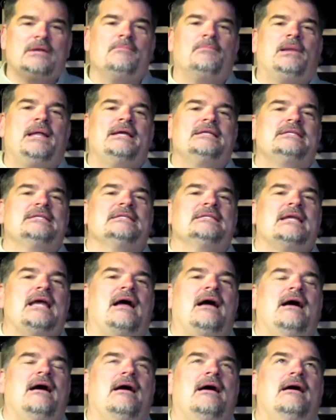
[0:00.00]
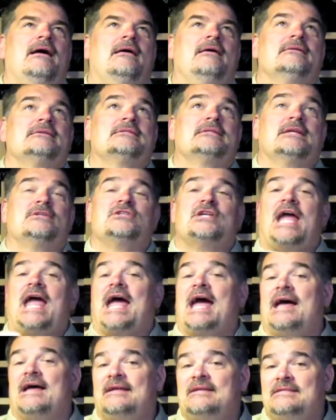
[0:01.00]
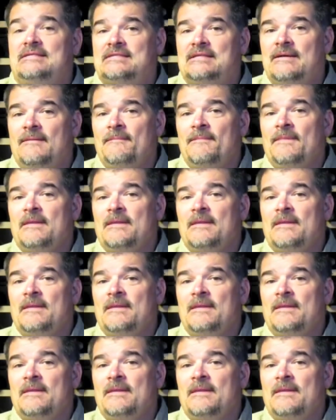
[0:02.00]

in places such as